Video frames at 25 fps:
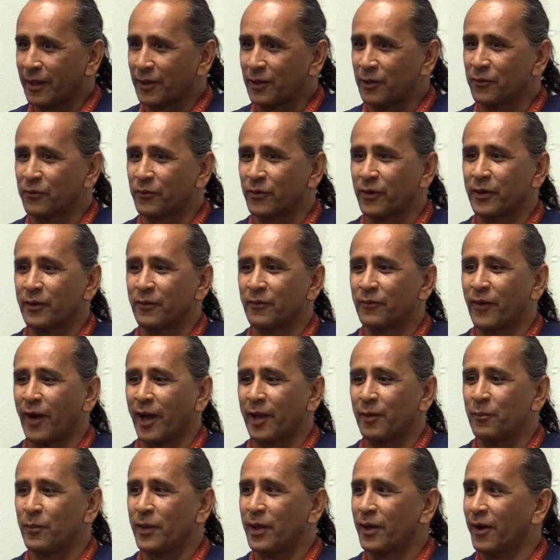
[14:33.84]
Thank you for
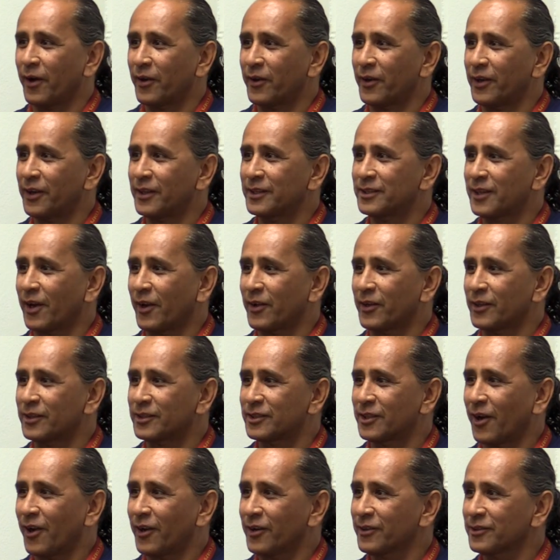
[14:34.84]
inviting me on
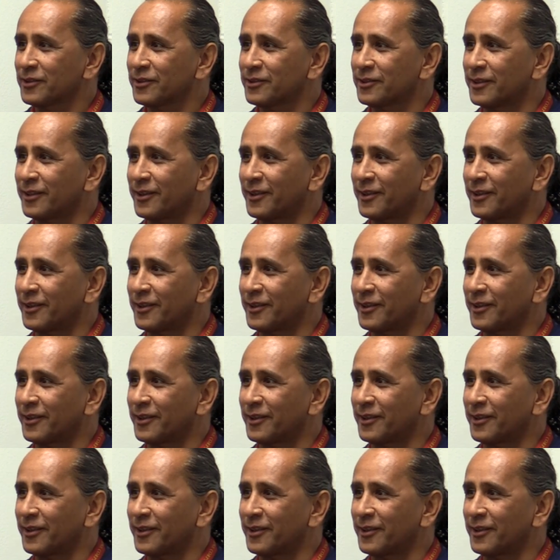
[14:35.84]
Tonya Talks.